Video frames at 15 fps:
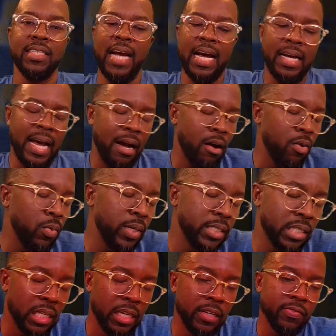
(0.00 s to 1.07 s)
I always
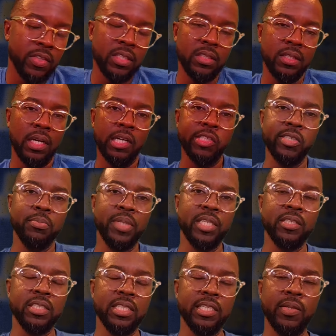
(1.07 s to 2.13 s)
loved the 100
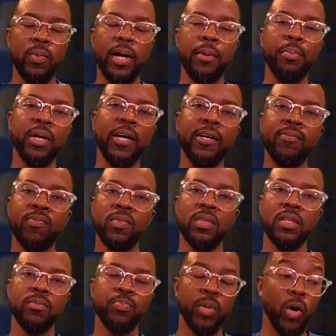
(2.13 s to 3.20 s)
meters anyway, but
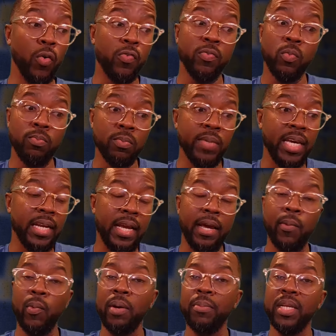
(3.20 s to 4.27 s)
both men
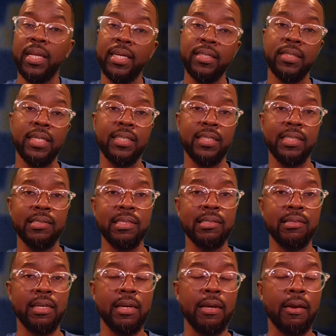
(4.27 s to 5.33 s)
and women, they did their
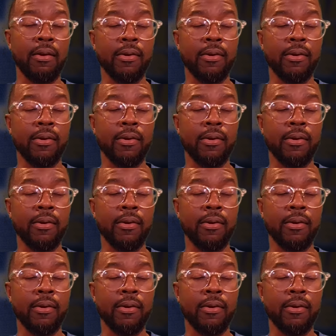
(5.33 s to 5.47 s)
thing.